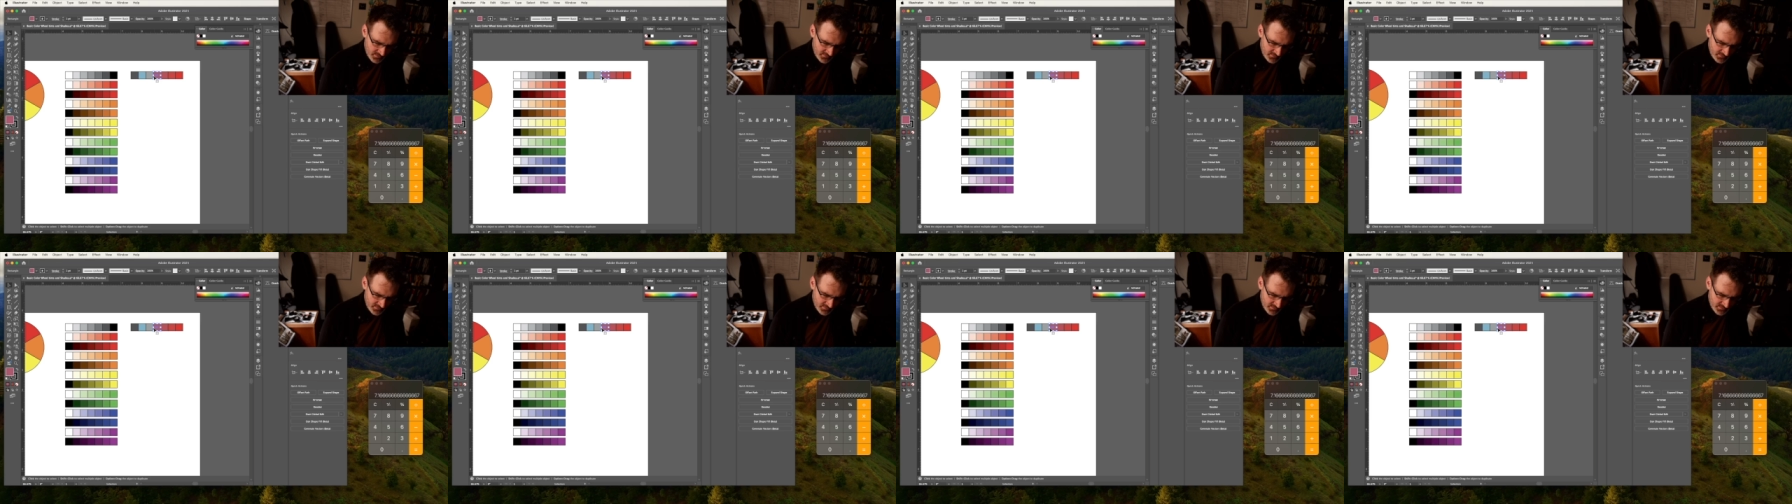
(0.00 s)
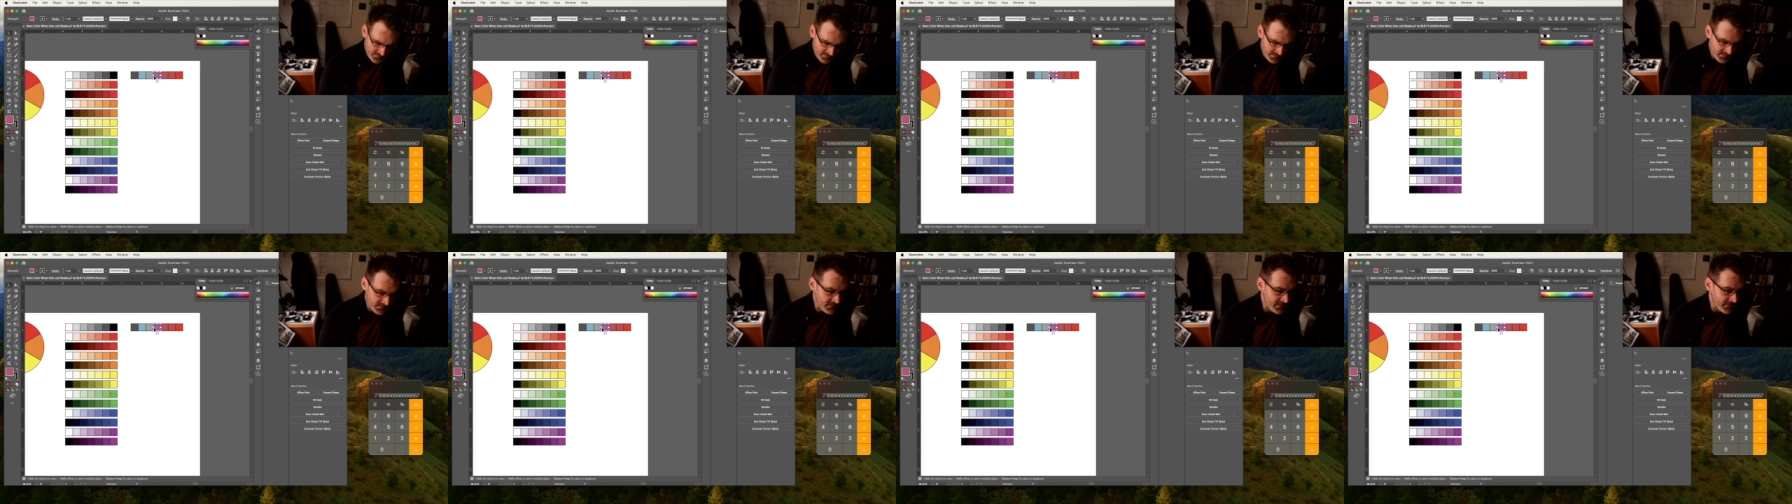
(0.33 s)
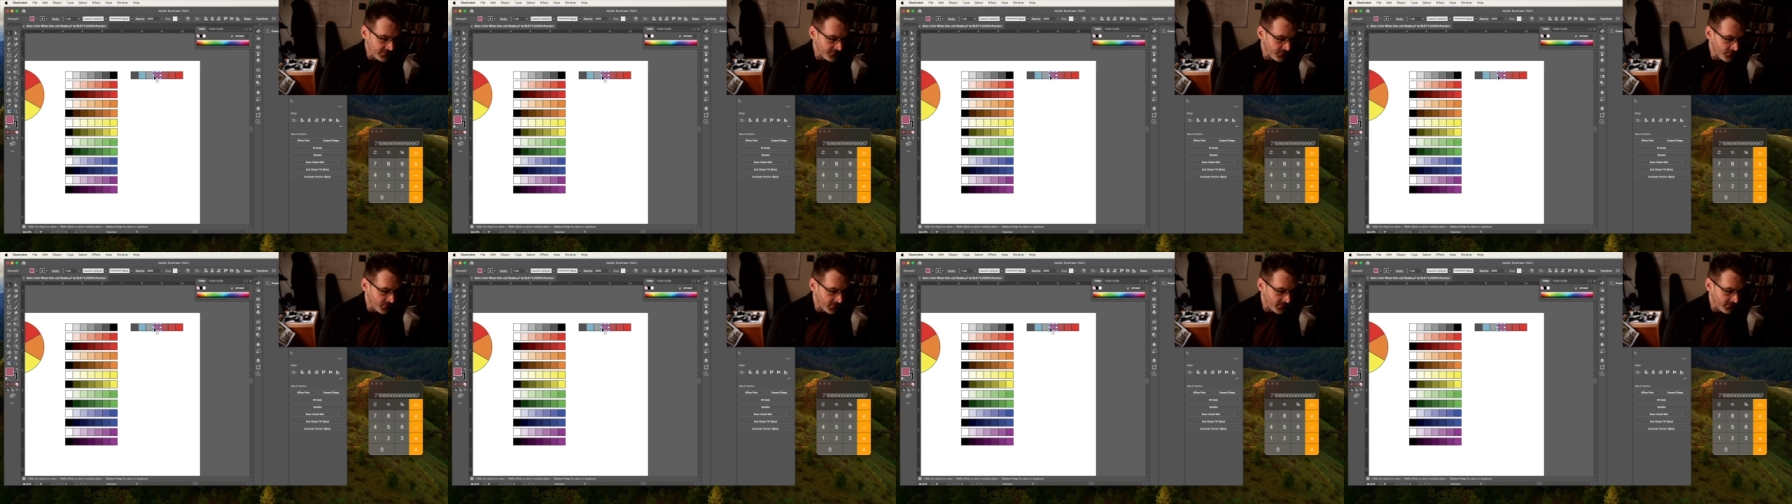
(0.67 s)
and then
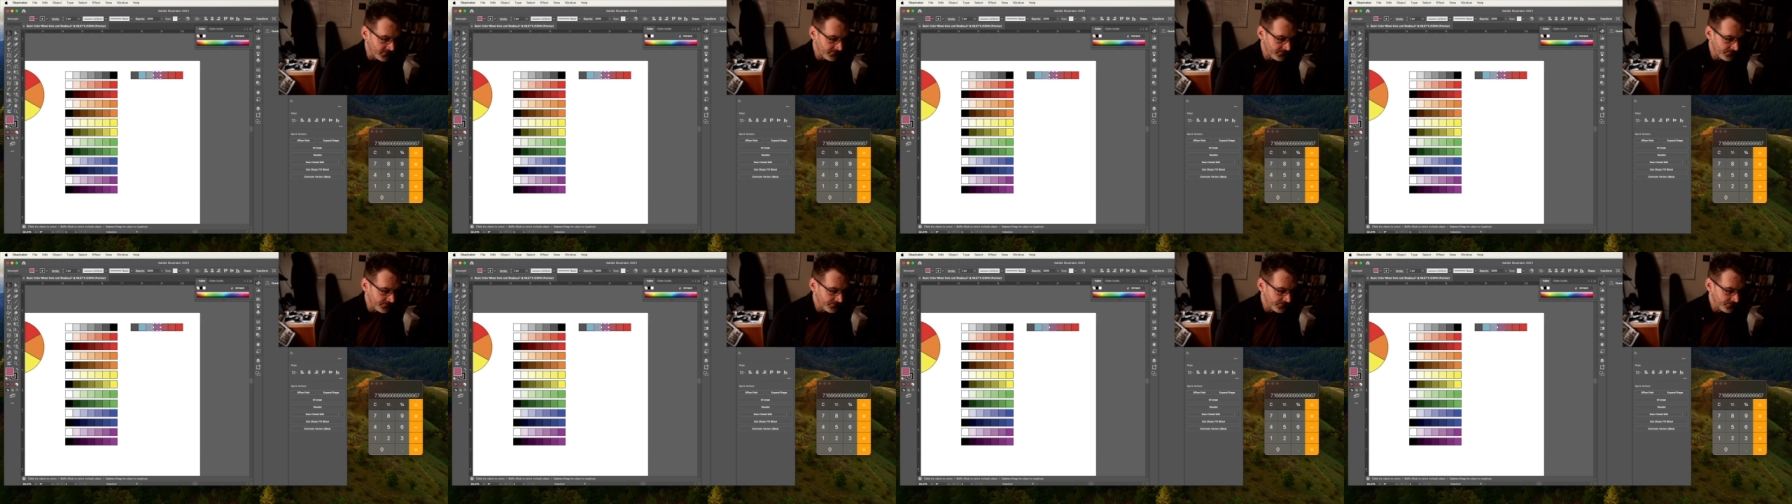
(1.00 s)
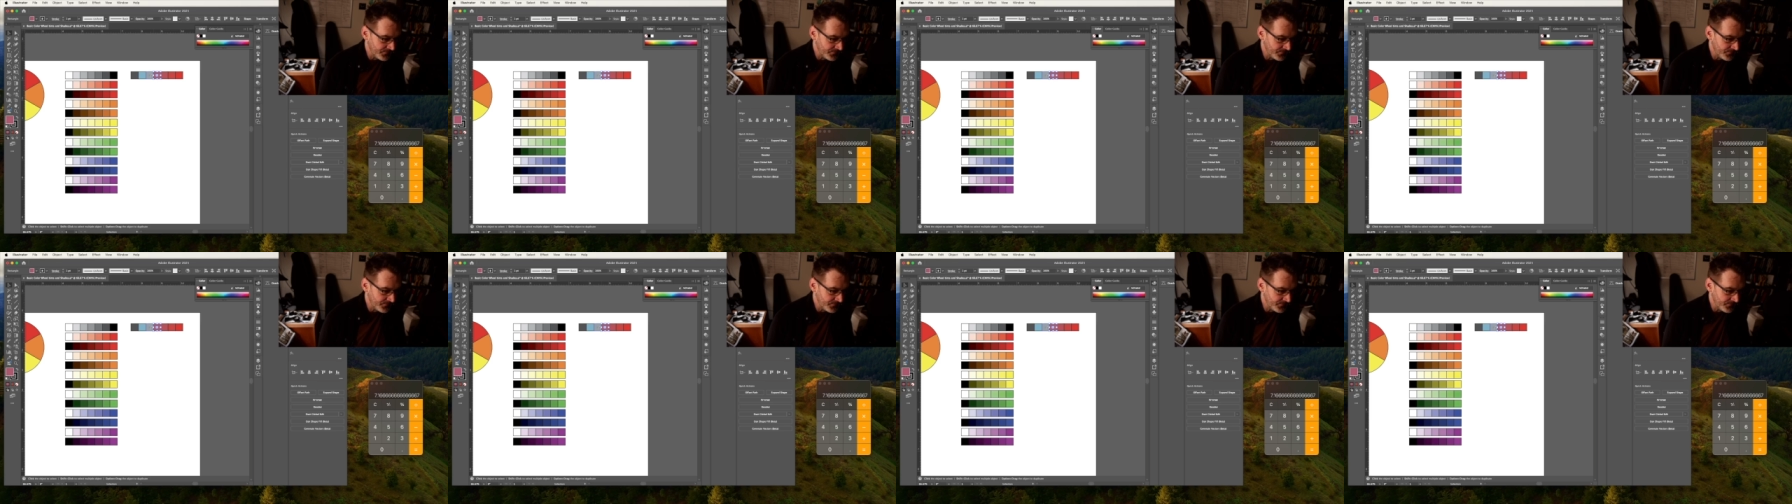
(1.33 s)
64.